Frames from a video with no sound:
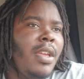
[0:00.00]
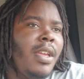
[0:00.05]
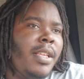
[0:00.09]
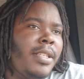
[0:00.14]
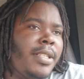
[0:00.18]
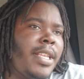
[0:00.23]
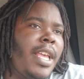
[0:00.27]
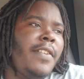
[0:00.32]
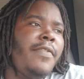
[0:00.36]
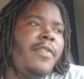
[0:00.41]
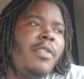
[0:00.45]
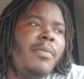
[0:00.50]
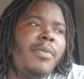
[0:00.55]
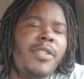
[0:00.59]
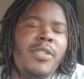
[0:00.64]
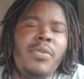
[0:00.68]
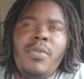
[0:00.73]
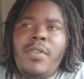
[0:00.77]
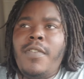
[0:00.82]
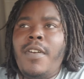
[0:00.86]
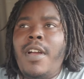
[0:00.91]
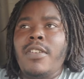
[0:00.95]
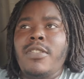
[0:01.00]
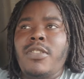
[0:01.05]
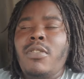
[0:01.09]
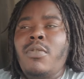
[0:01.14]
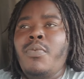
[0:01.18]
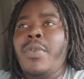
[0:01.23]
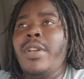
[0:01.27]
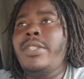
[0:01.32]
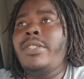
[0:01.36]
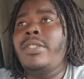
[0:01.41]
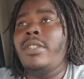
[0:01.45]
Sat for almost 25. So
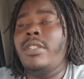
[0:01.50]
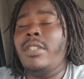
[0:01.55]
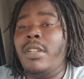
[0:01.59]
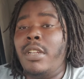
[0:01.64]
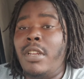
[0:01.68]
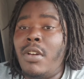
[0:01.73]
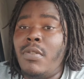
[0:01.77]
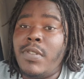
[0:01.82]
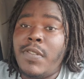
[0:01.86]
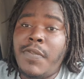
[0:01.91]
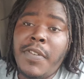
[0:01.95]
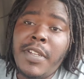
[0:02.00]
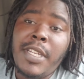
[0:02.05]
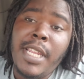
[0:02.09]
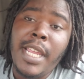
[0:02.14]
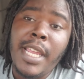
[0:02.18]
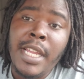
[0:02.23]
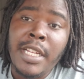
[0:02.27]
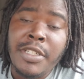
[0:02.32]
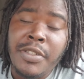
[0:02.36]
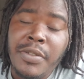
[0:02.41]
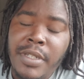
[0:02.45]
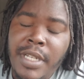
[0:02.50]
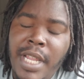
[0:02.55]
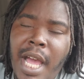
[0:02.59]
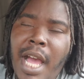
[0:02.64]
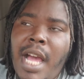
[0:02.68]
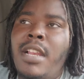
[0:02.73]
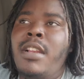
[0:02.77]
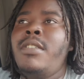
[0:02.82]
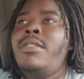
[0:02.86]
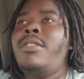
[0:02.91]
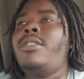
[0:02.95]
originally the load was
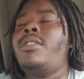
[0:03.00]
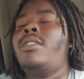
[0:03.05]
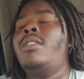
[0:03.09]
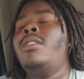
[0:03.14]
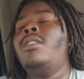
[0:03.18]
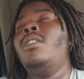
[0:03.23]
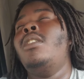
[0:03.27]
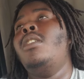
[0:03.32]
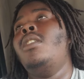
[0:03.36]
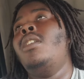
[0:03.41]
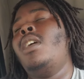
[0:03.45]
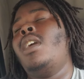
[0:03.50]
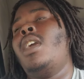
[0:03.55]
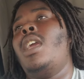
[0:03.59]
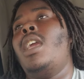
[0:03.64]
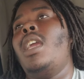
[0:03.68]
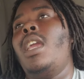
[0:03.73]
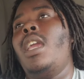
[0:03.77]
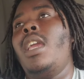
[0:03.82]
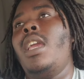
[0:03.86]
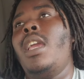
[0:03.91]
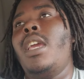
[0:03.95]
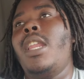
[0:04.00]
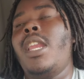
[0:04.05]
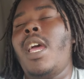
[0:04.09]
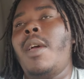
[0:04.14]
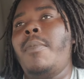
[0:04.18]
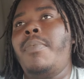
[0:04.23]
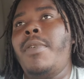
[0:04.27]
$5,800, and